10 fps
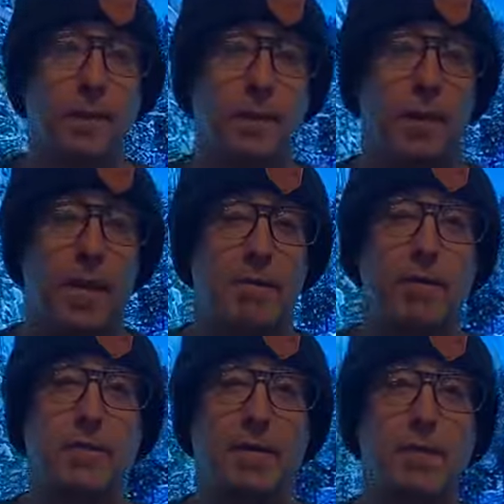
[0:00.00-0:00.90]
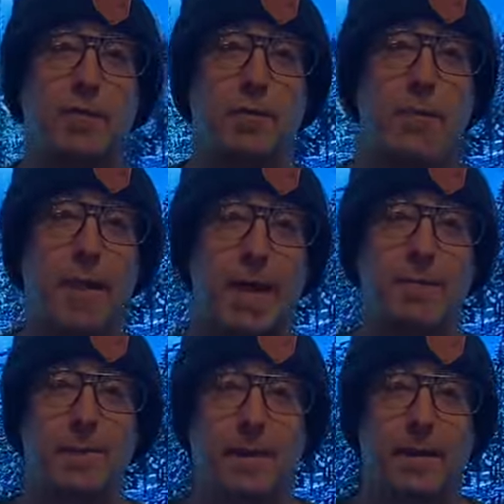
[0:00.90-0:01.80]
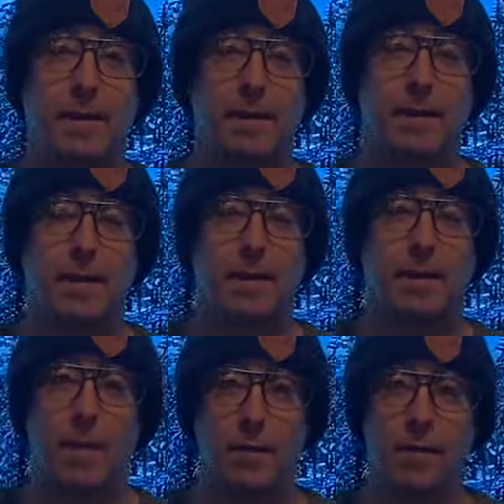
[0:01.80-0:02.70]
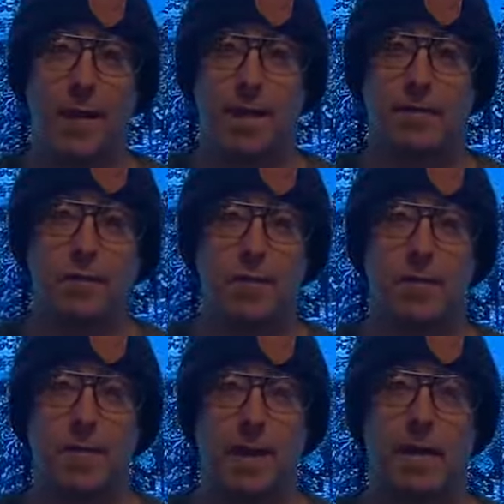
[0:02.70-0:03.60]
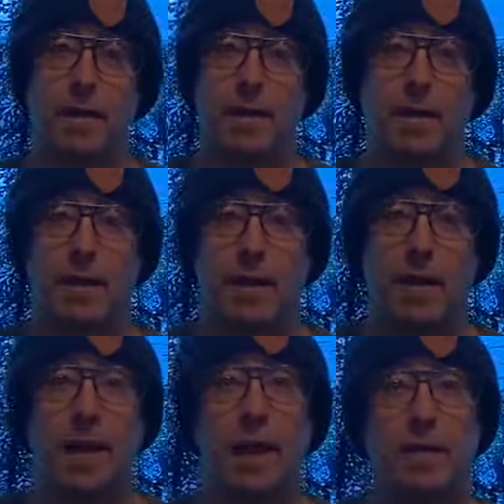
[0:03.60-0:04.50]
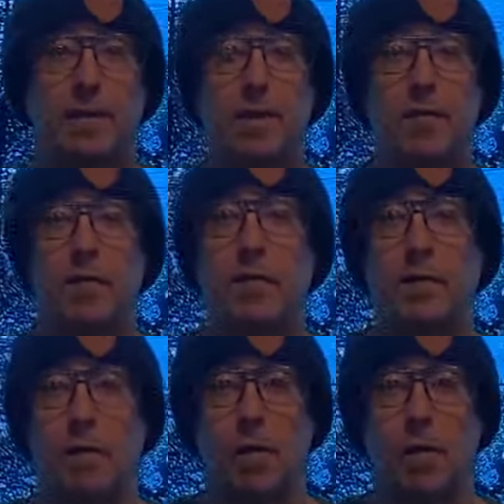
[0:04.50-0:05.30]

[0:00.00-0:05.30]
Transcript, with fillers: will never cease to amaze me what you guys do for me and give your